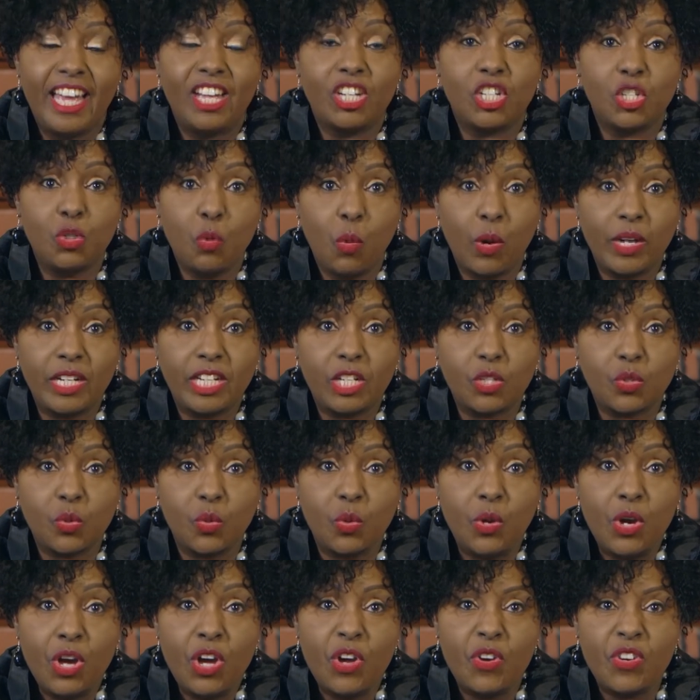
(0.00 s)
and she wanted
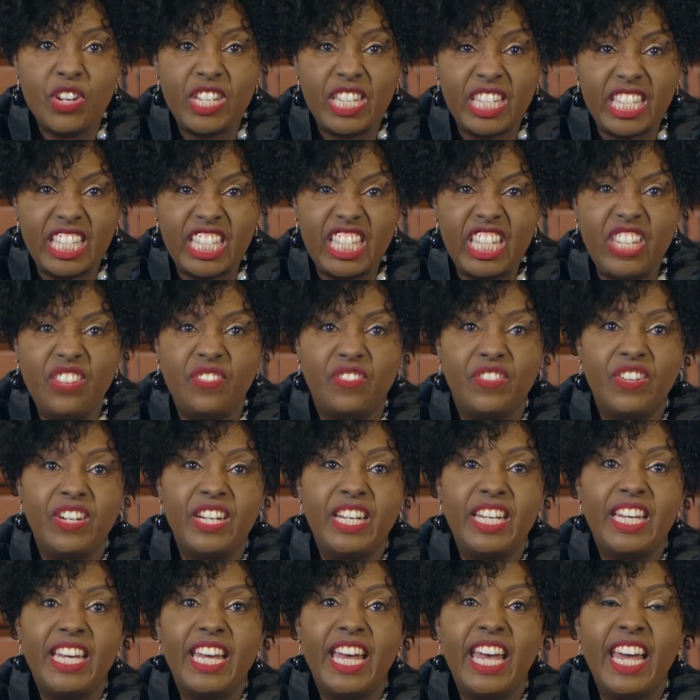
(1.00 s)
to receive
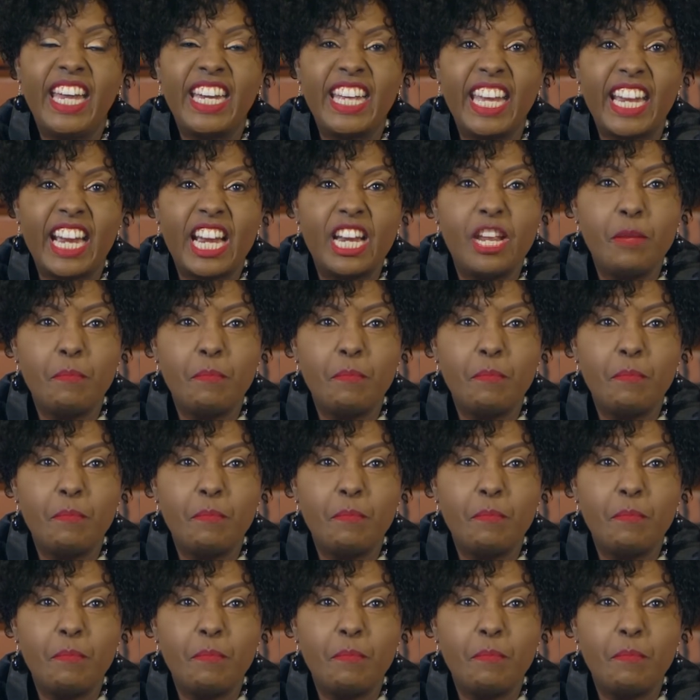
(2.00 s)
and get an